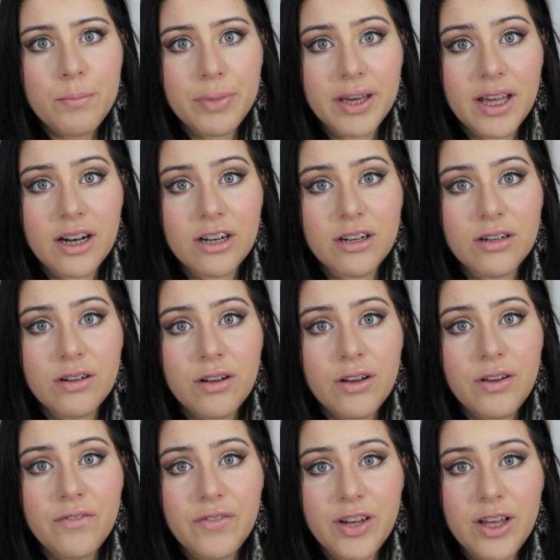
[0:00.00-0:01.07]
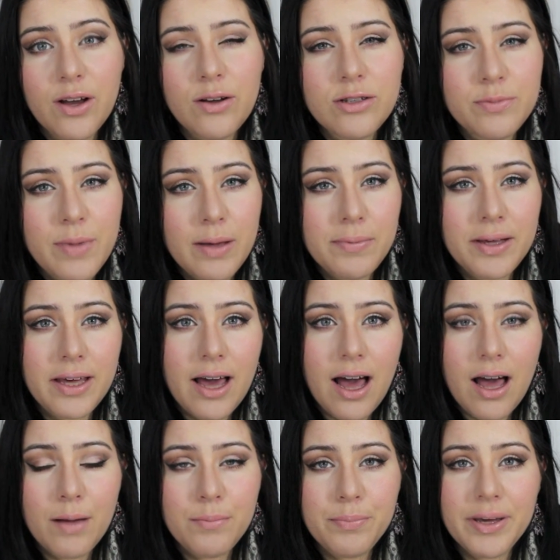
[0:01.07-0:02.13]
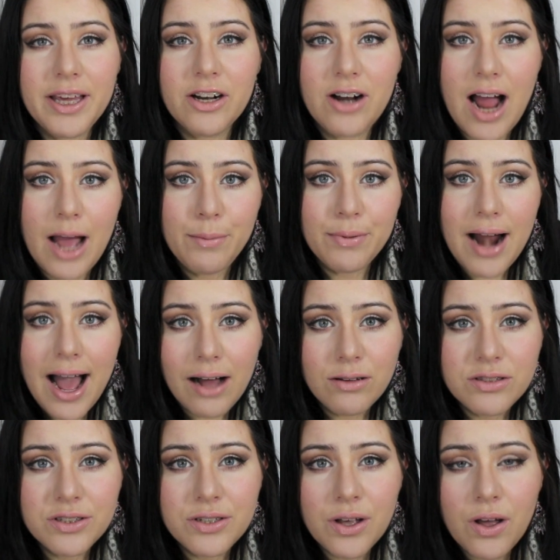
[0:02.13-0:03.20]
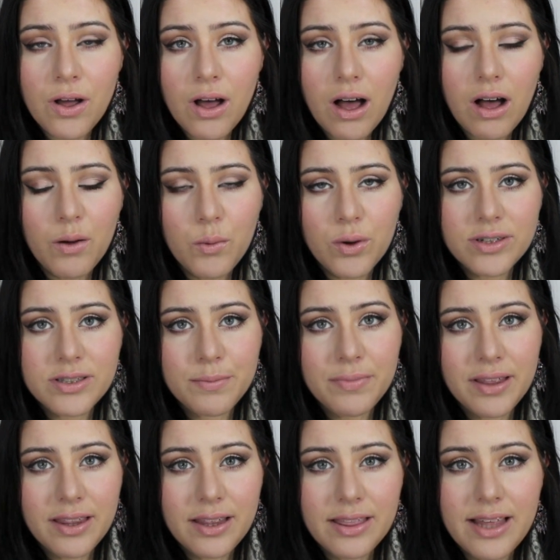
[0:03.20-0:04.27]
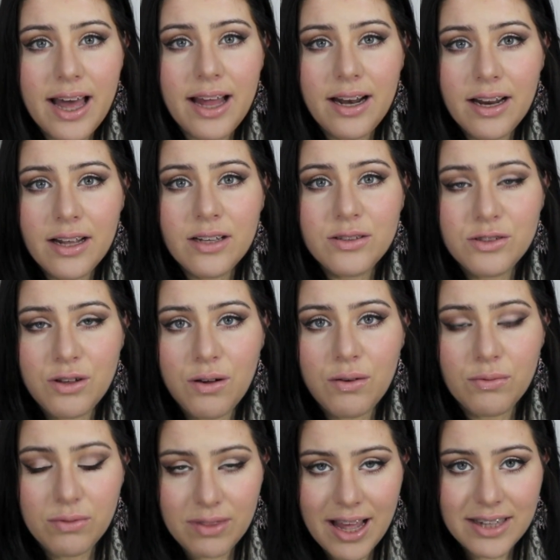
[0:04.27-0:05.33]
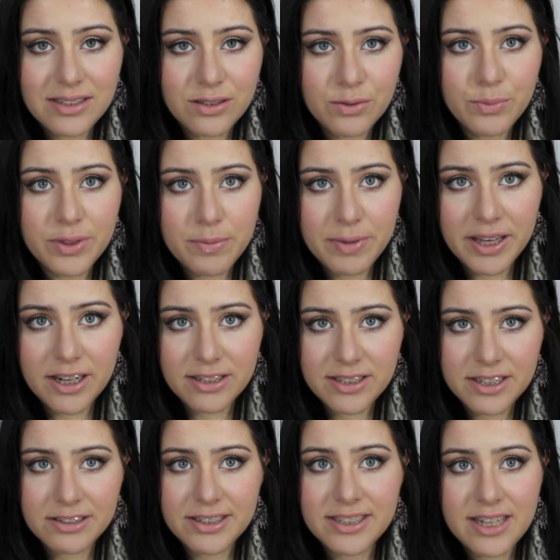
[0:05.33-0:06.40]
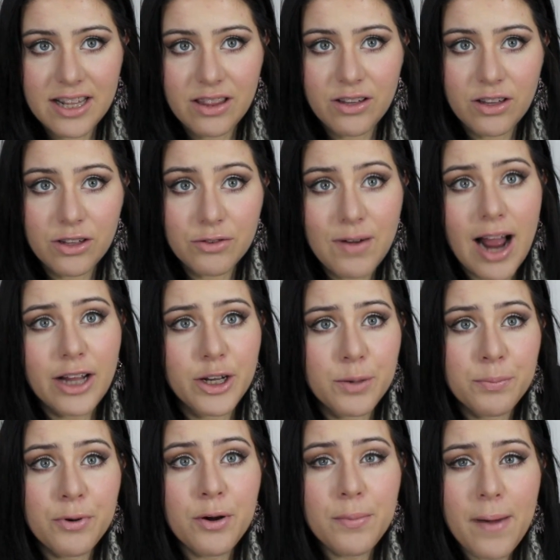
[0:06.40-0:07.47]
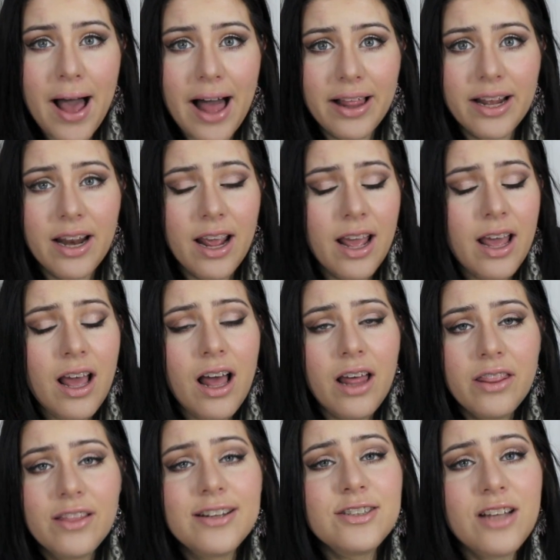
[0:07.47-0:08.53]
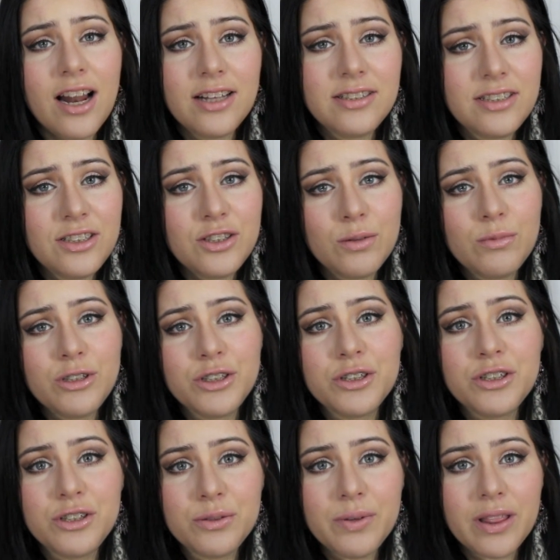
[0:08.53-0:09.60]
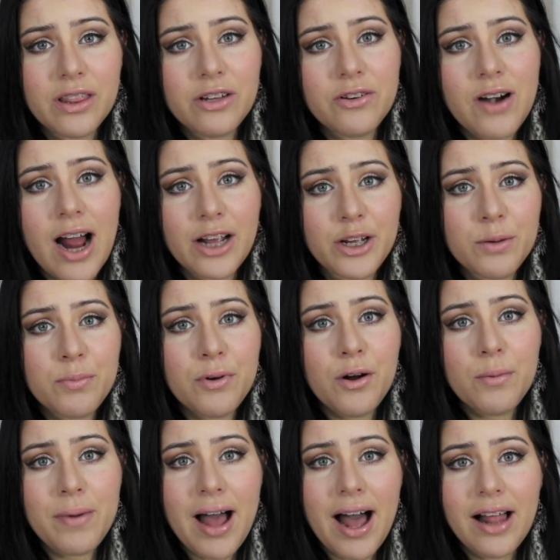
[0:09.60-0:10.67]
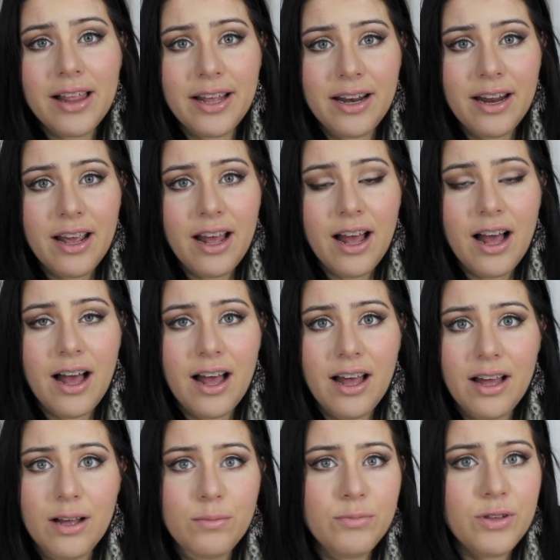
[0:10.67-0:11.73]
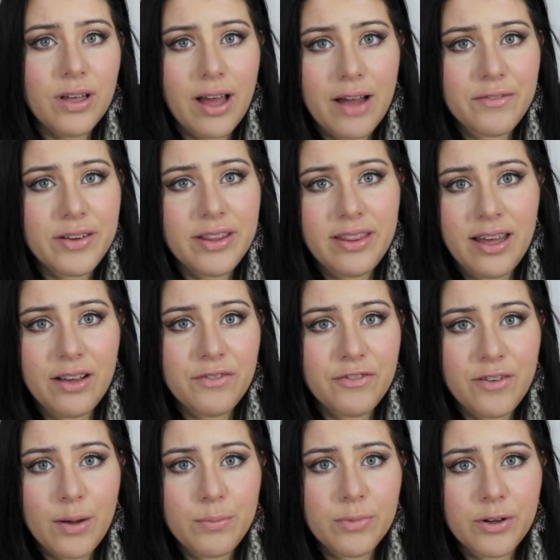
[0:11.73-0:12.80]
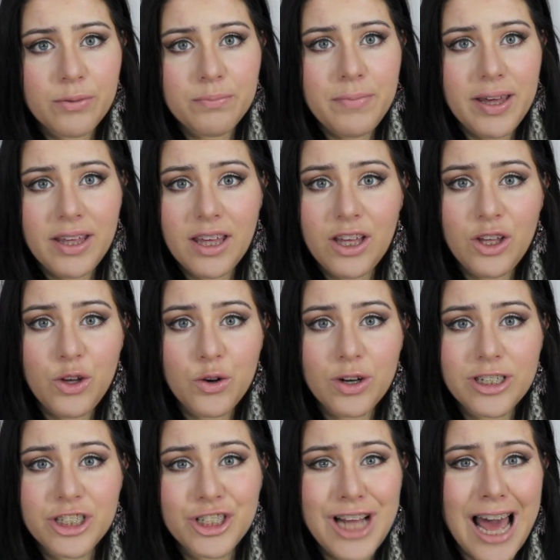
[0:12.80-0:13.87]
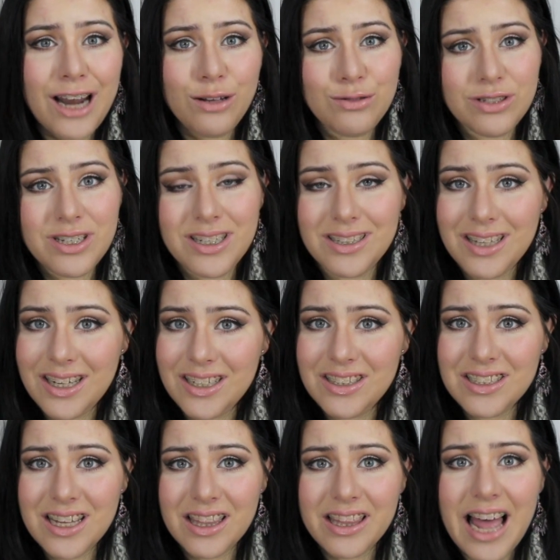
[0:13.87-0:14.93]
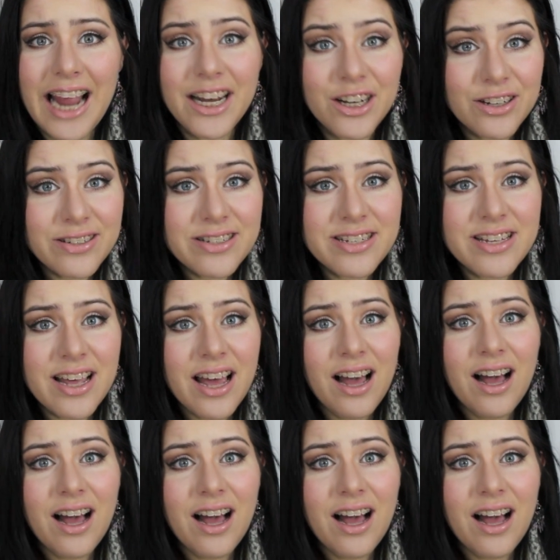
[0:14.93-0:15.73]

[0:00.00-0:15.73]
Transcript: beginner videos, maybe beginner eyebrows or something like that. So that's with the beginner series. And the Lorac Your Pro Palette, there's honestly so much you could do with the Lorac Your Pro Palette. Everything from making your shadows into liners,